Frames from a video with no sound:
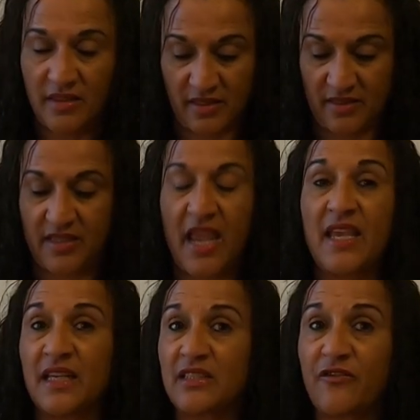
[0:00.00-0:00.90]
The state
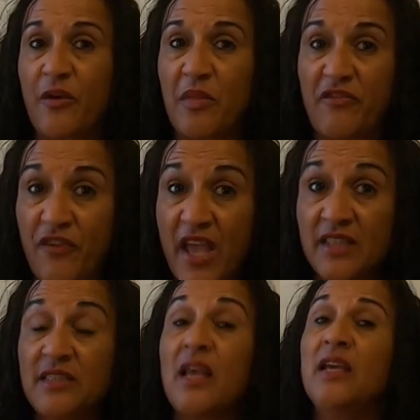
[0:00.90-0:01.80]
gets it from the
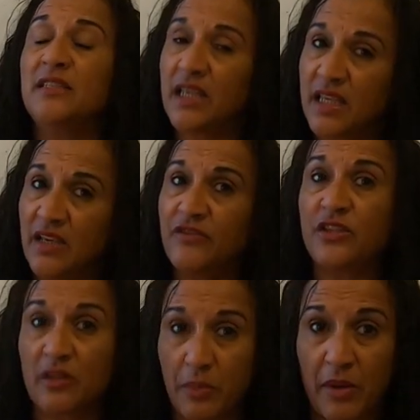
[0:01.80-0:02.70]
feds to give
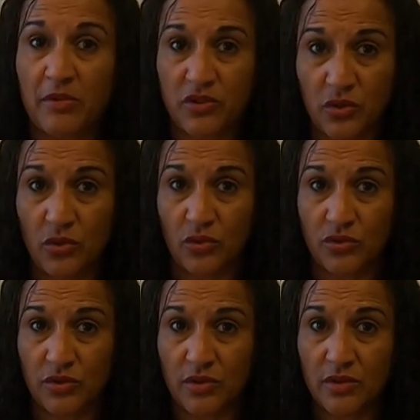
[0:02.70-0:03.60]
to the public
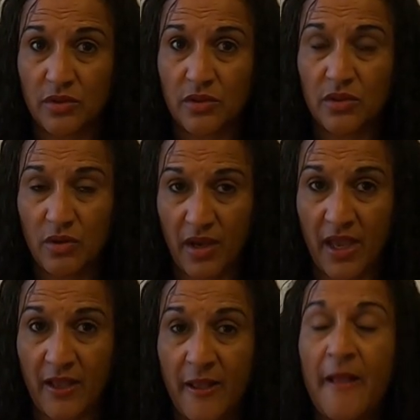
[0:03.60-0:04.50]
schools.
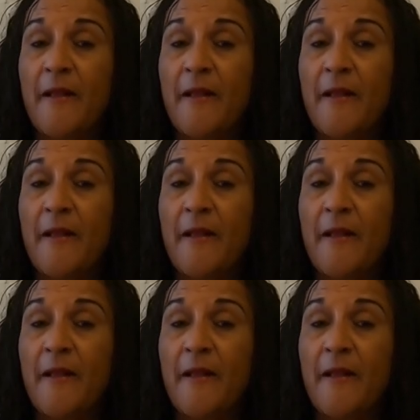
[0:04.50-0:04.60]
Okay?